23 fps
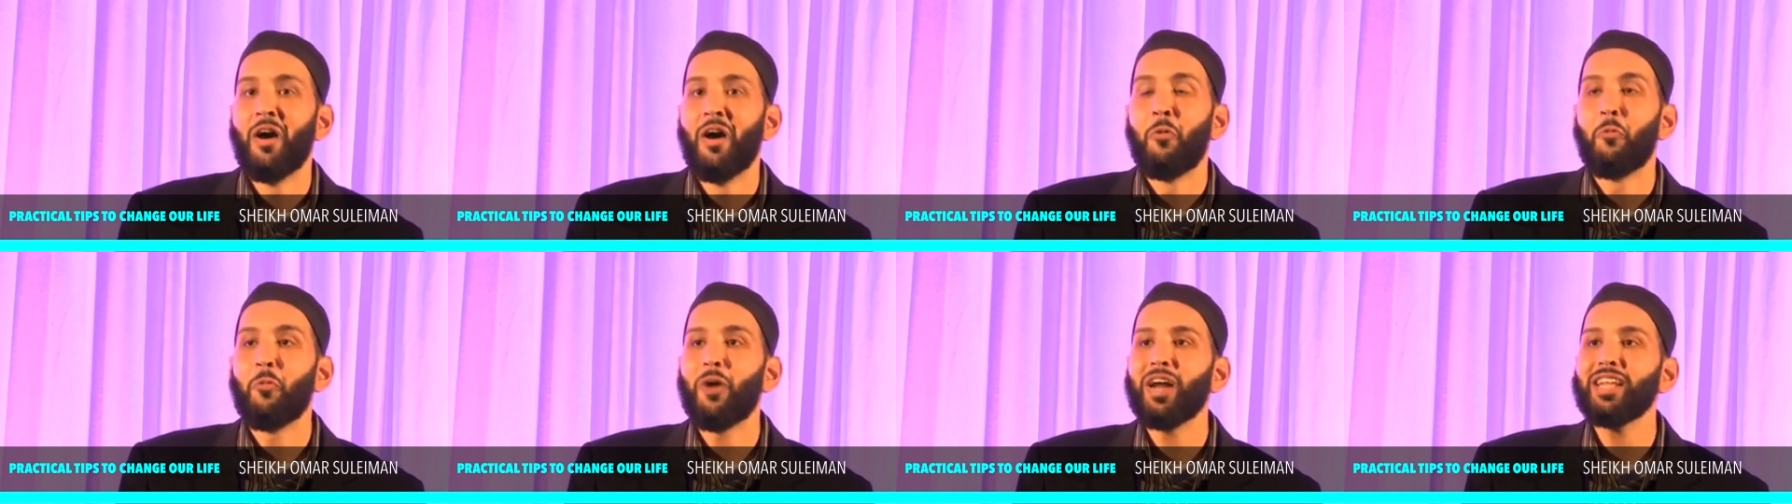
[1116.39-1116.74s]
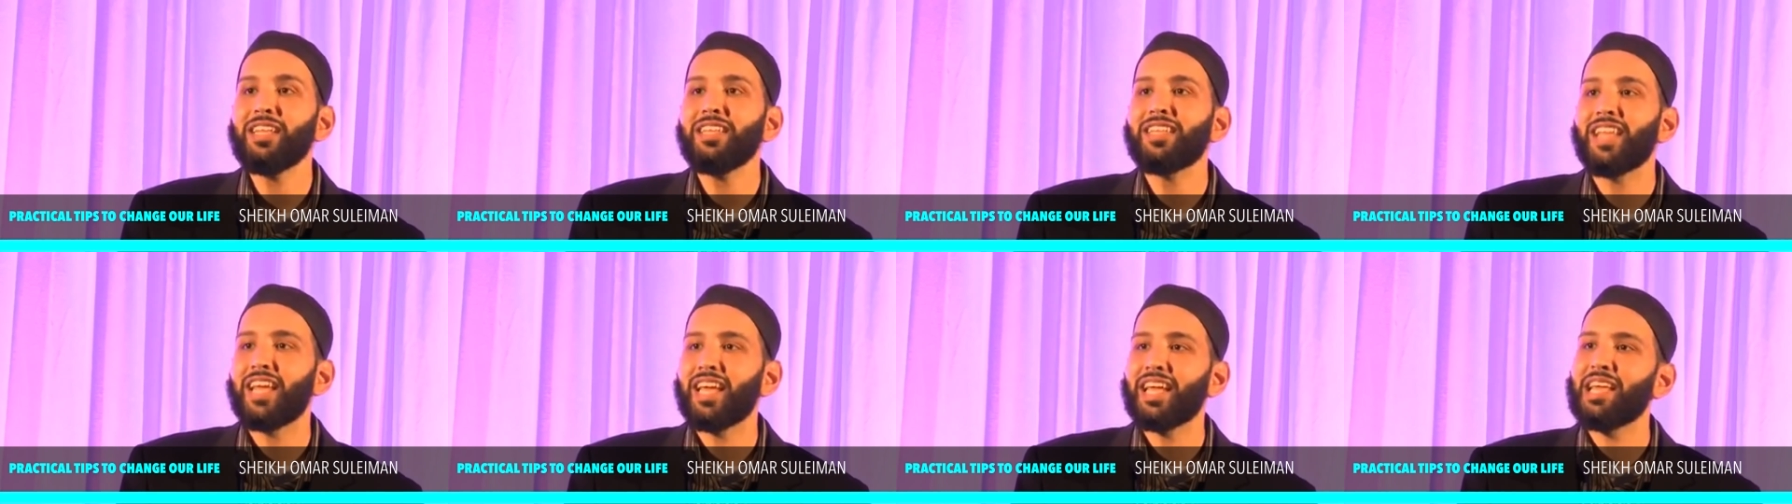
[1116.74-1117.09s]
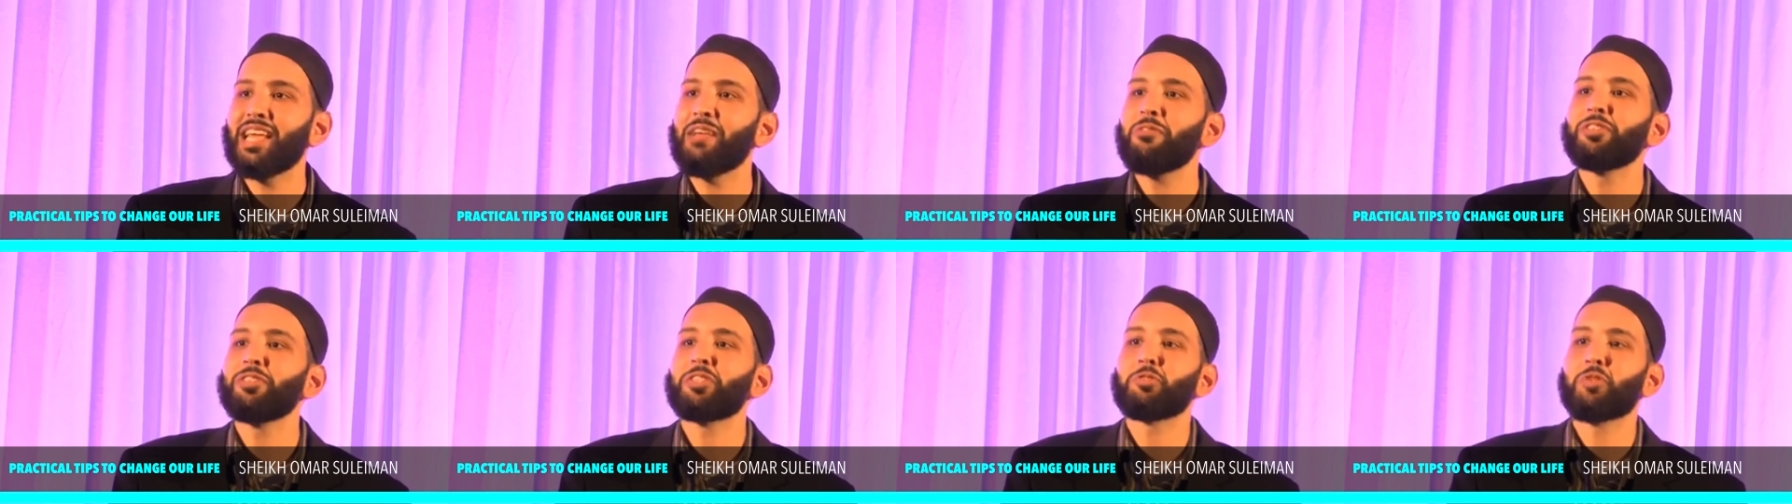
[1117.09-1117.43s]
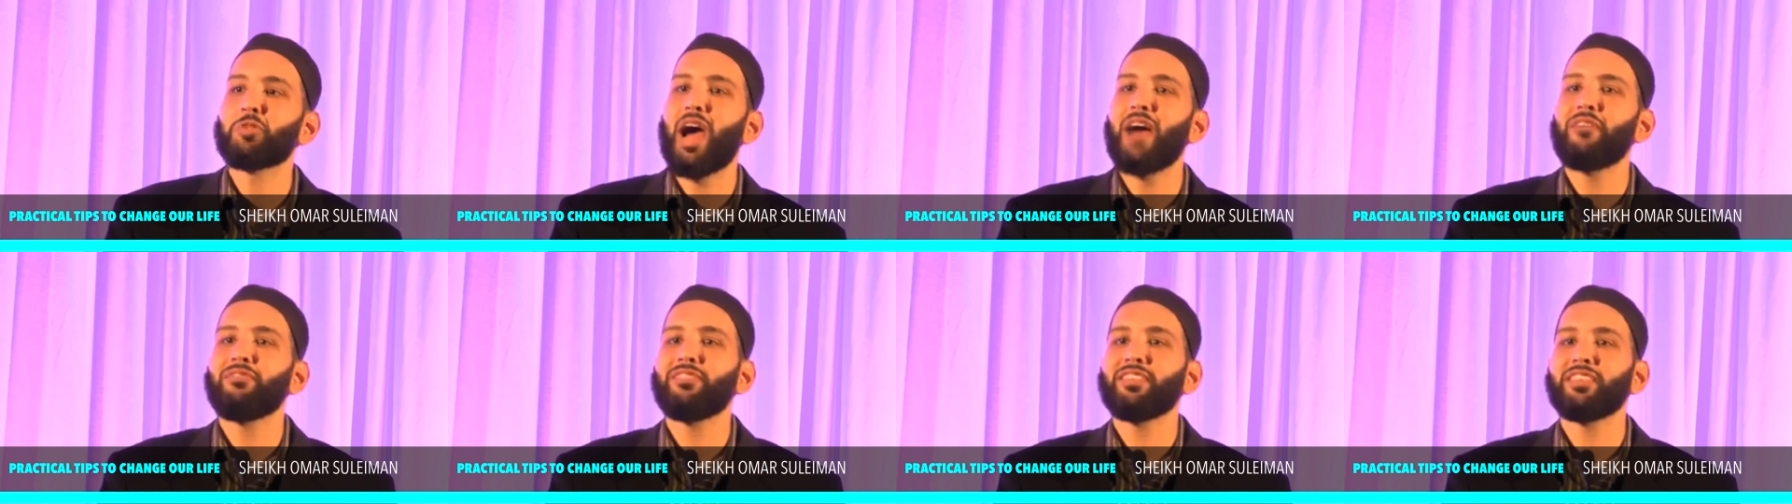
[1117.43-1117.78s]
One day he was
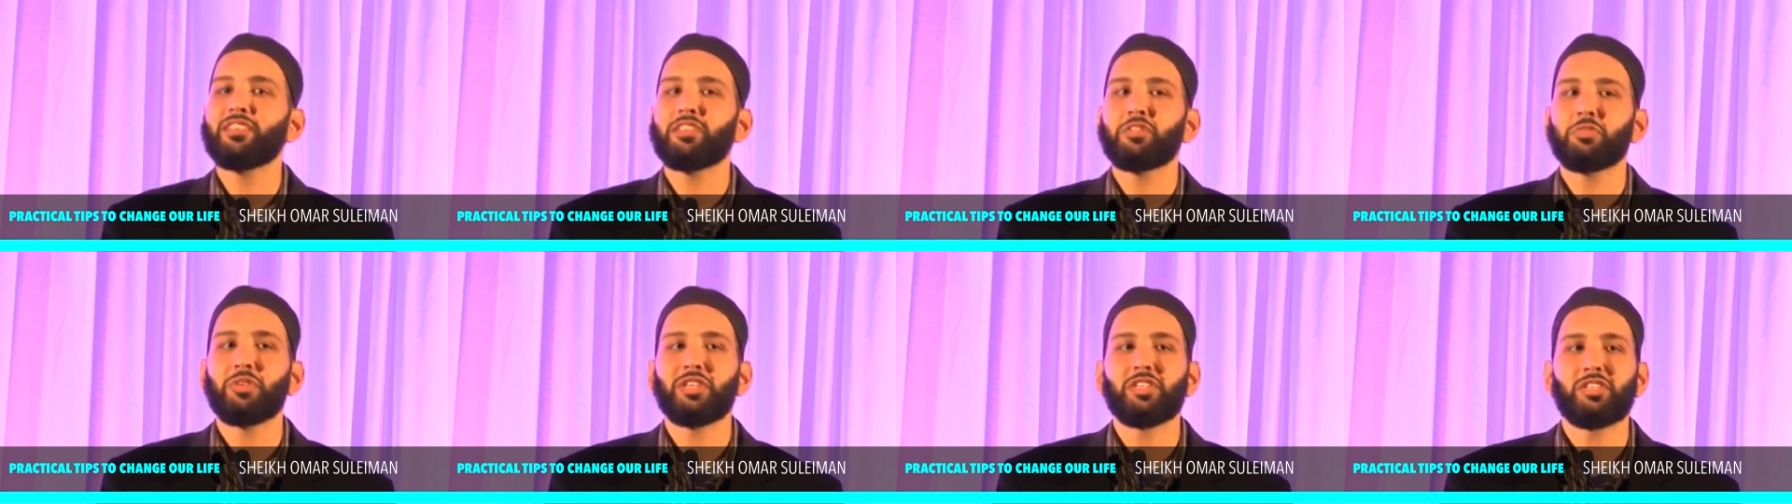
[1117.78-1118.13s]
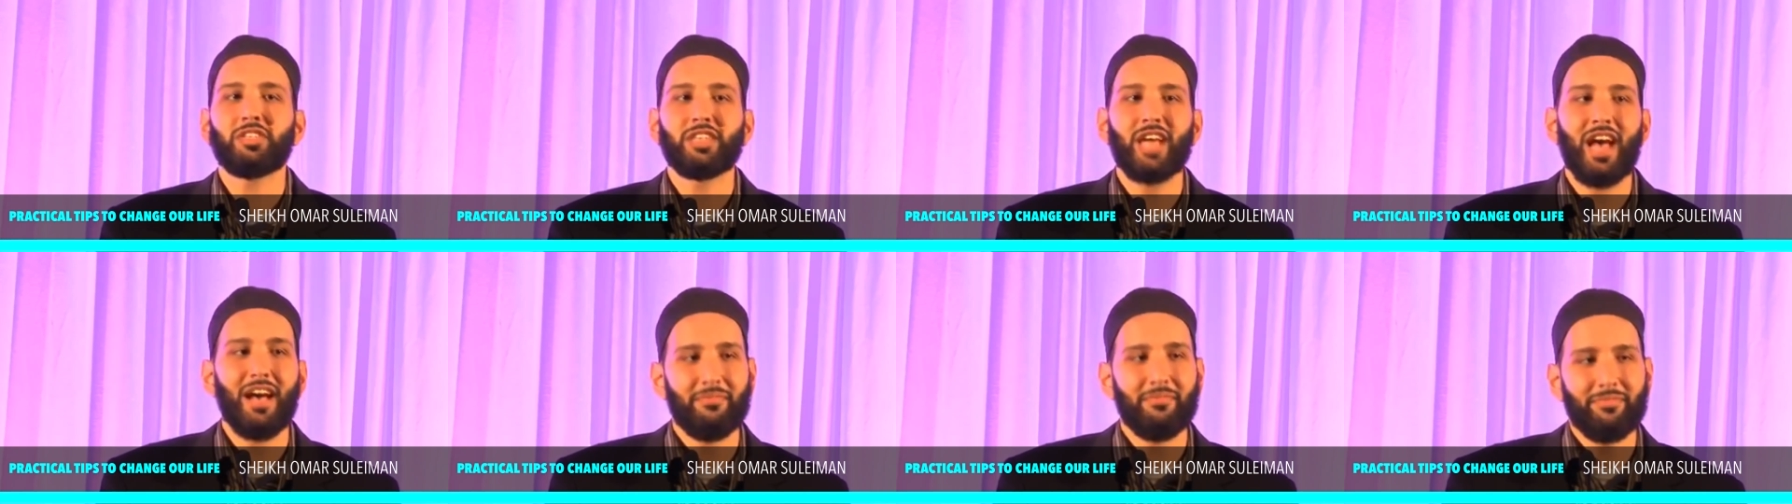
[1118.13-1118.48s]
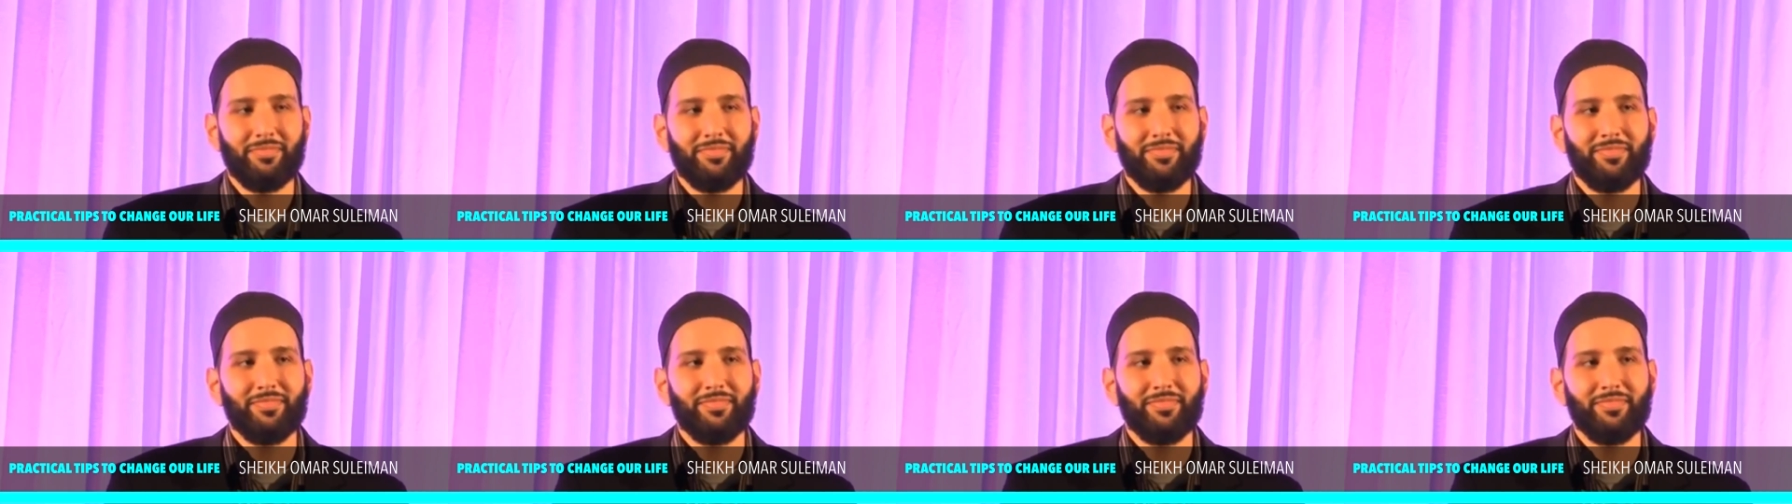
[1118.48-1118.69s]
traveling to Asham,